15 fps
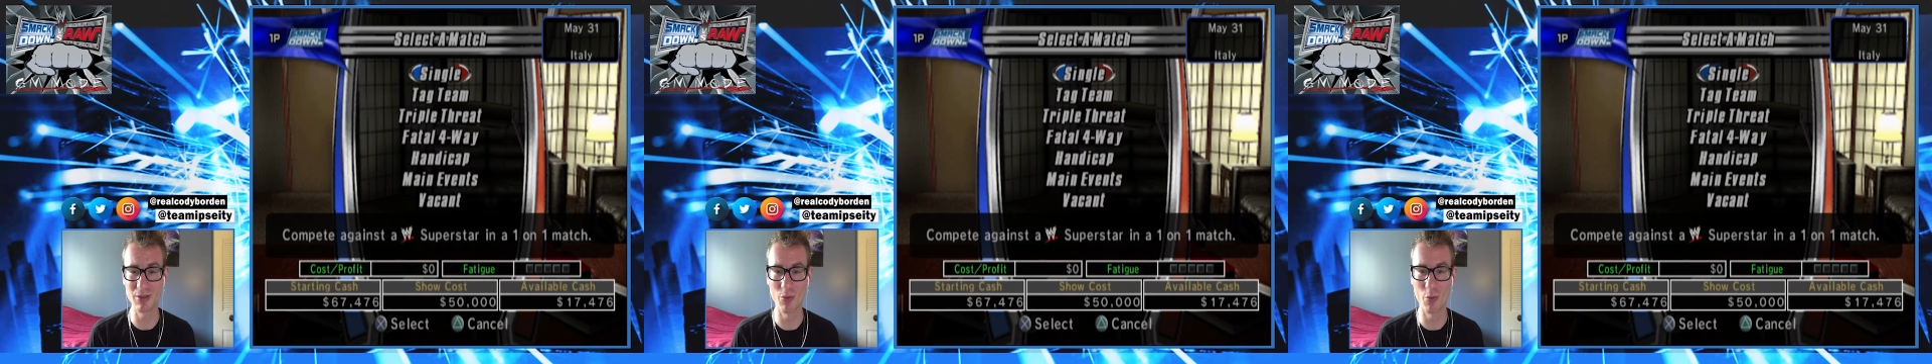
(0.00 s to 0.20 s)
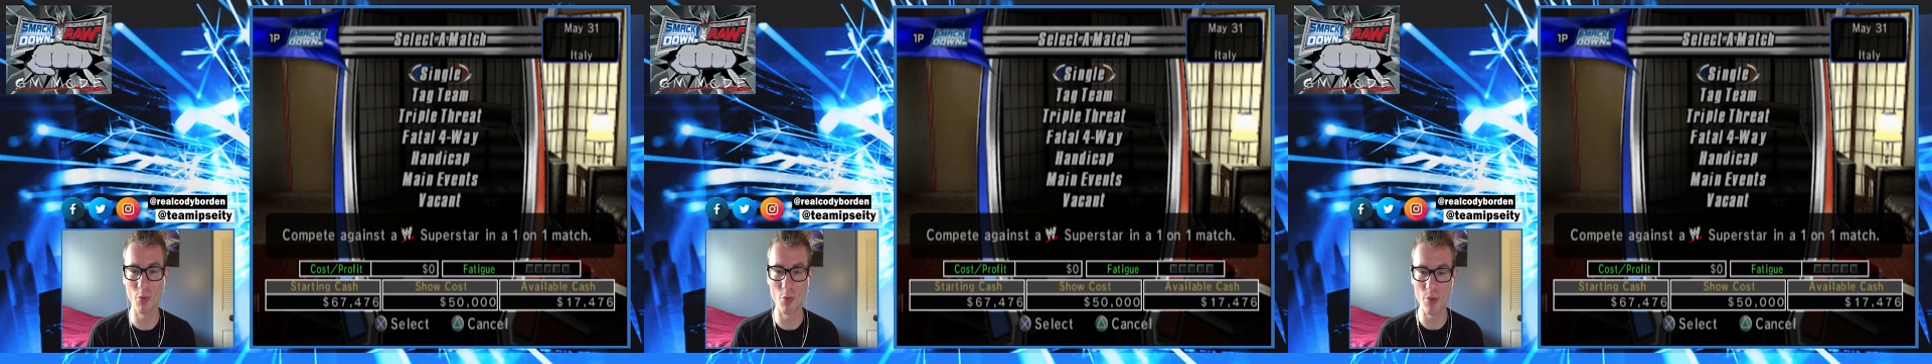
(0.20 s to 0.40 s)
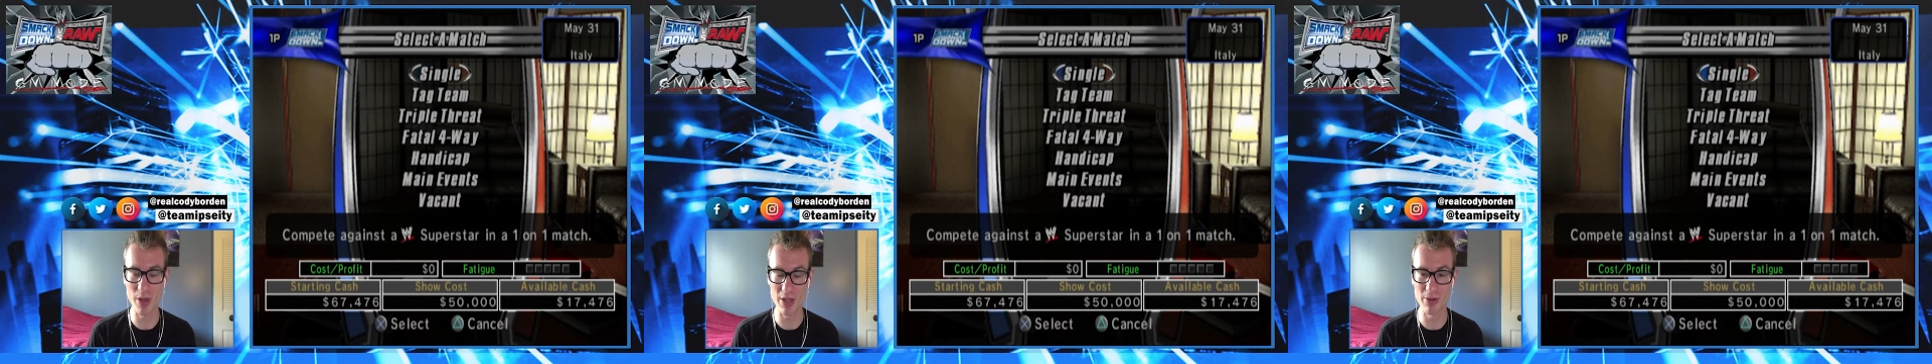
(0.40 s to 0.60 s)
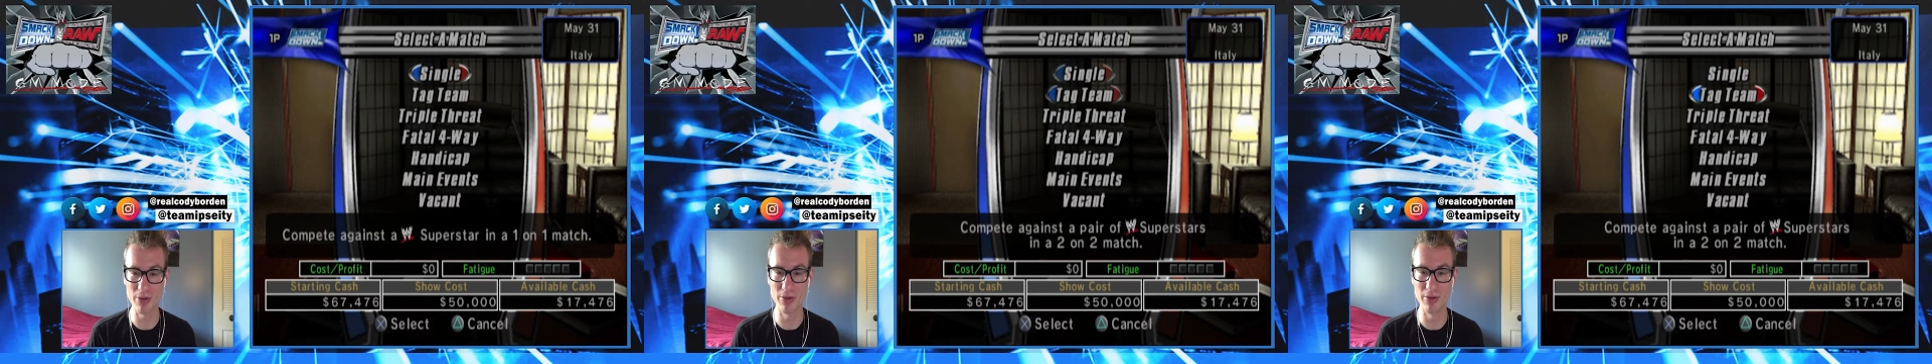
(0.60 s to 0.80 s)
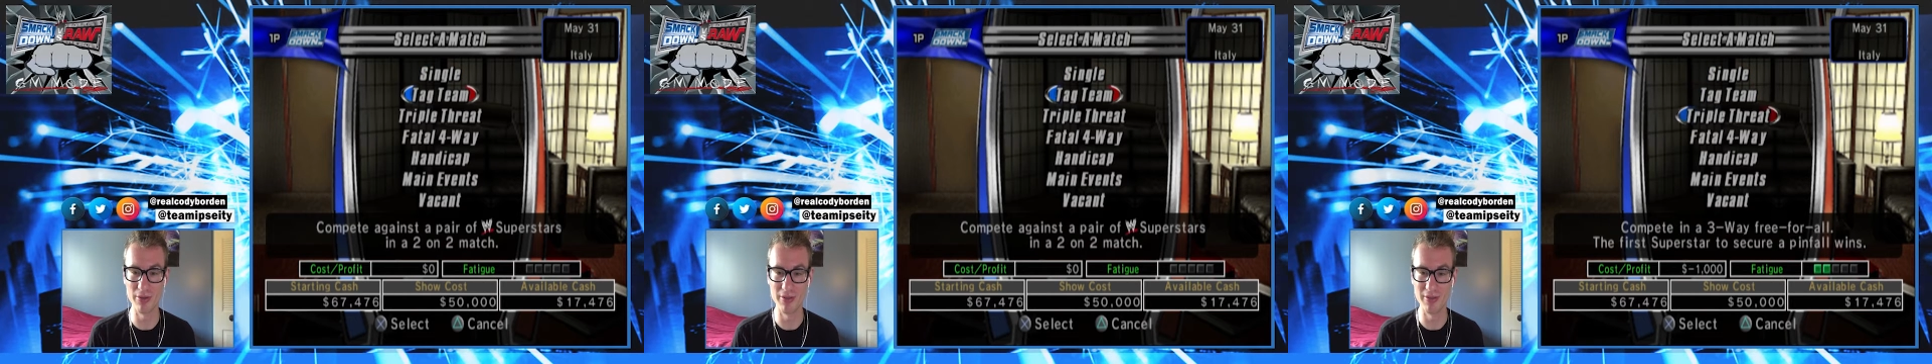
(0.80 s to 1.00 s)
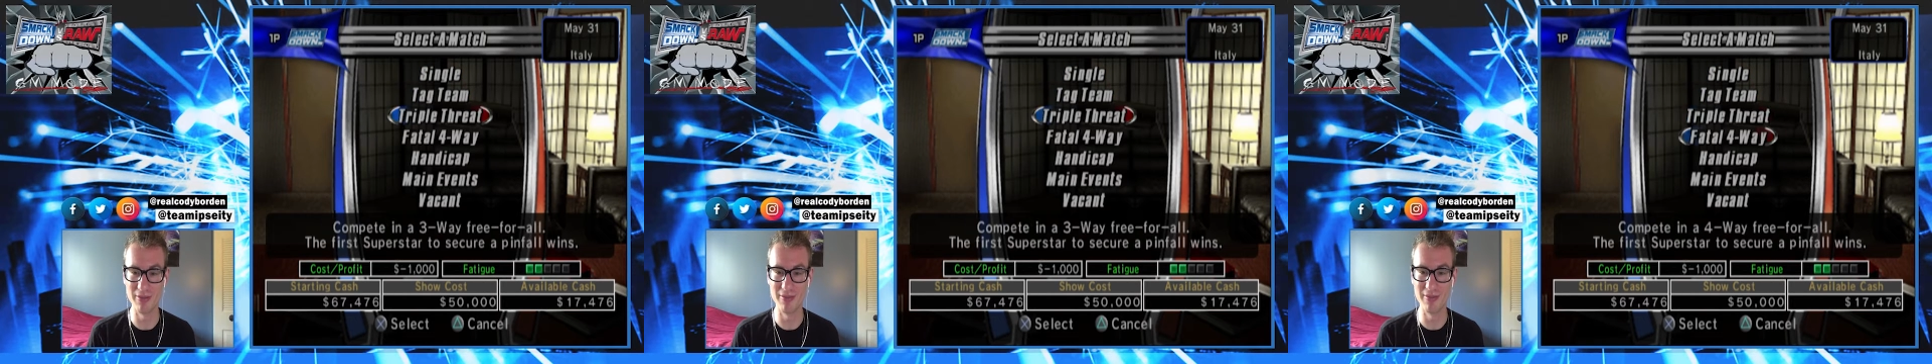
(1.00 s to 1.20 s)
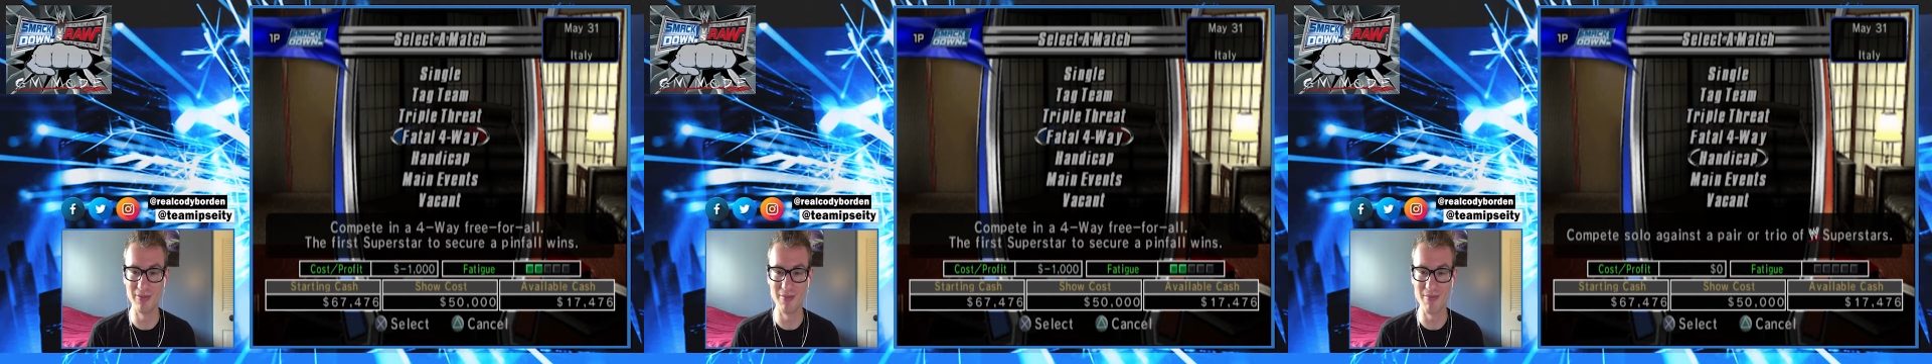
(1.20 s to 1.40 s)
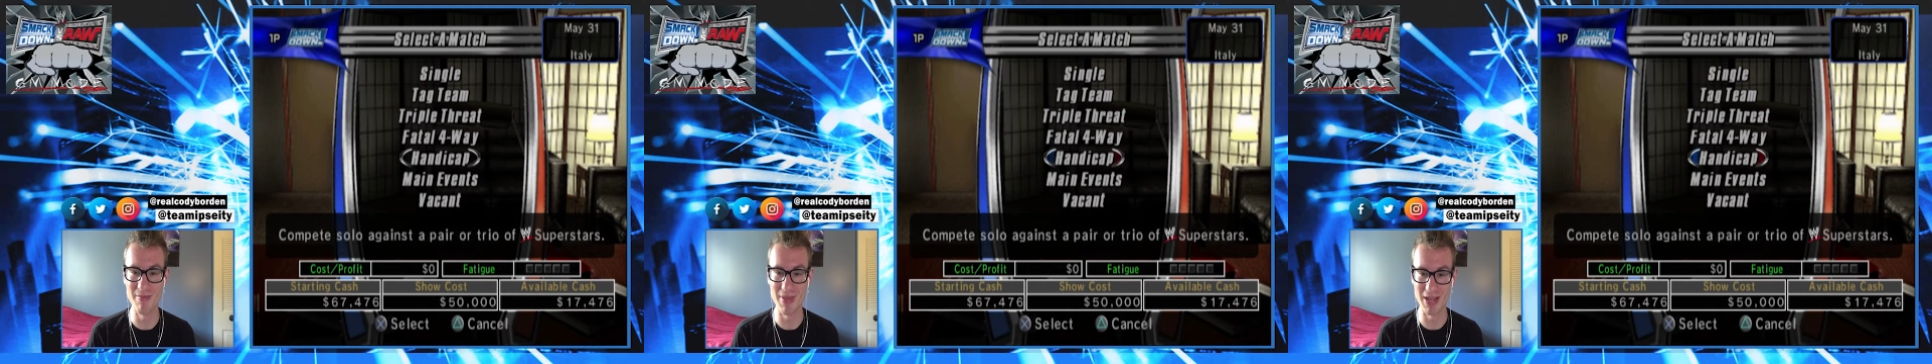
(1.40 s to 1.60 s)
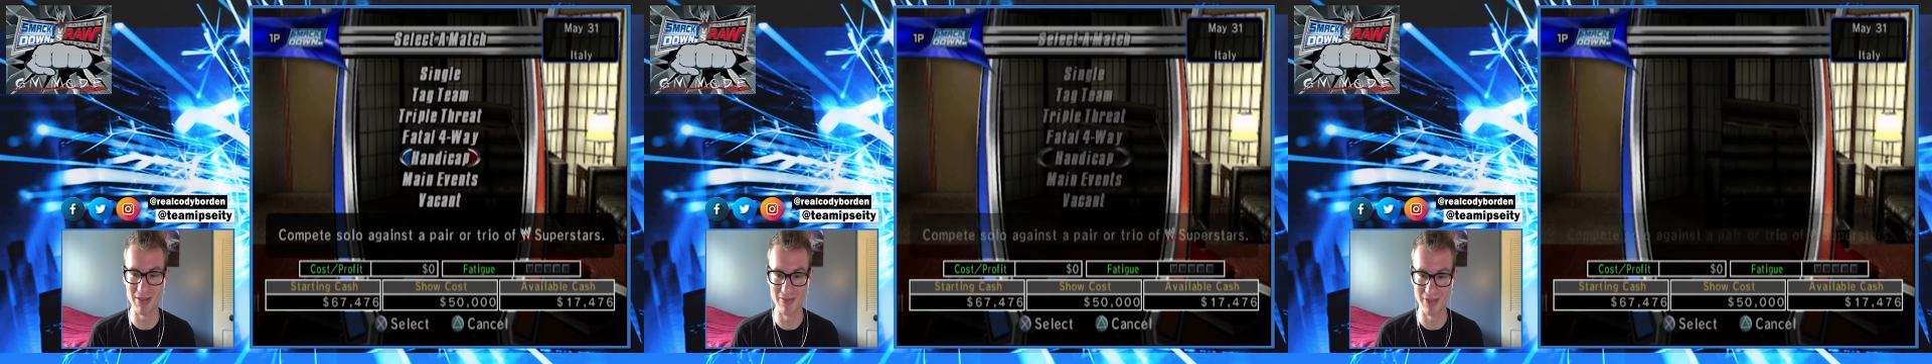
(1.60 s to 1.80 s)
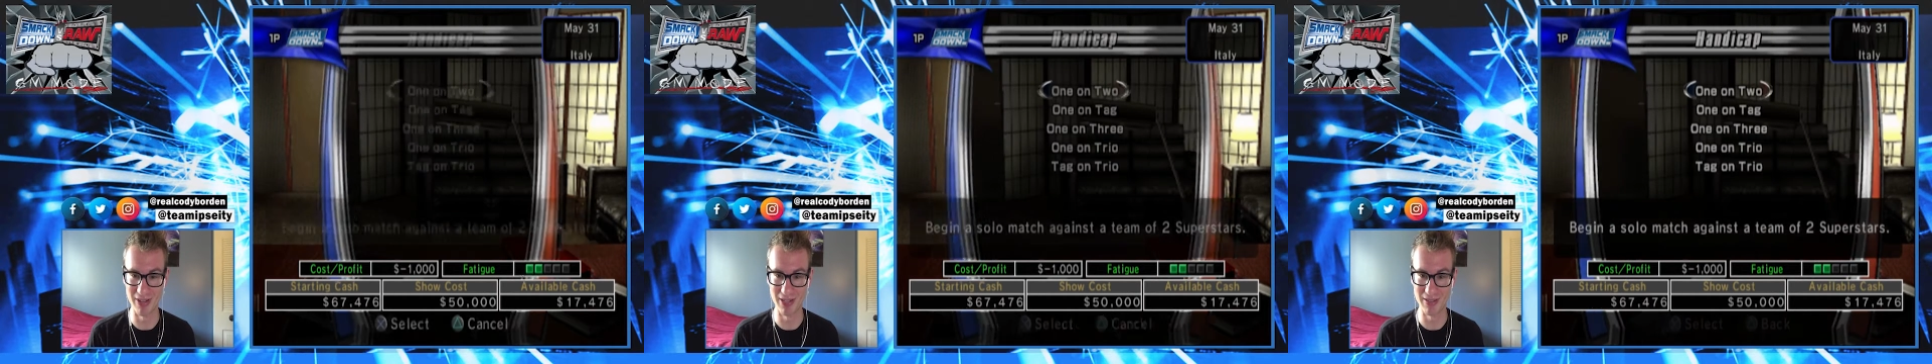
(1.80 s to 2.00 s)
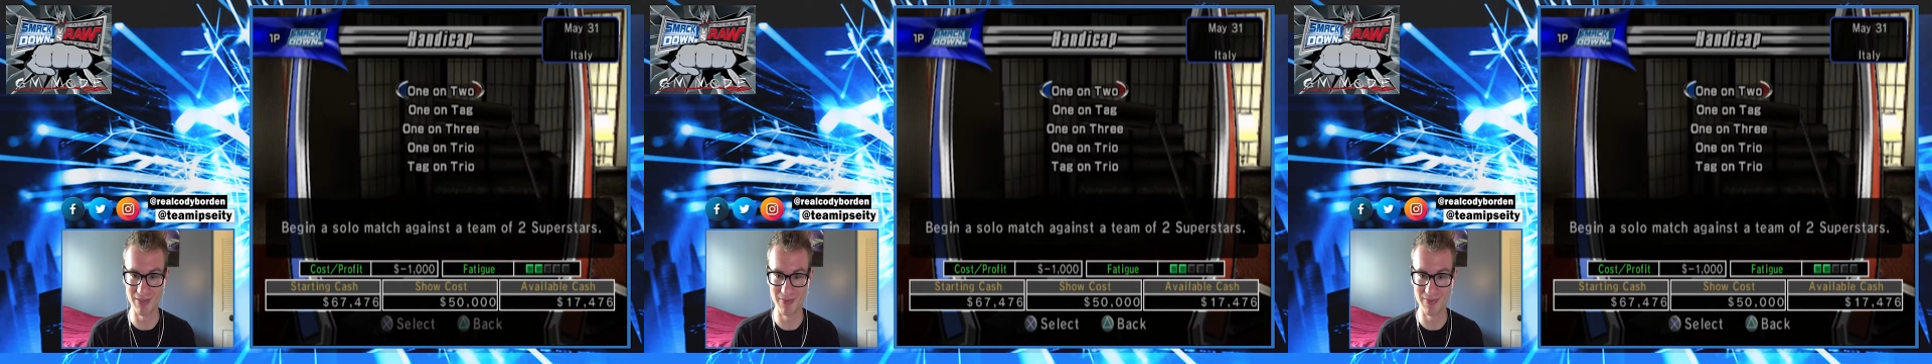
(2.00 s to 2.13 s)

weird main event.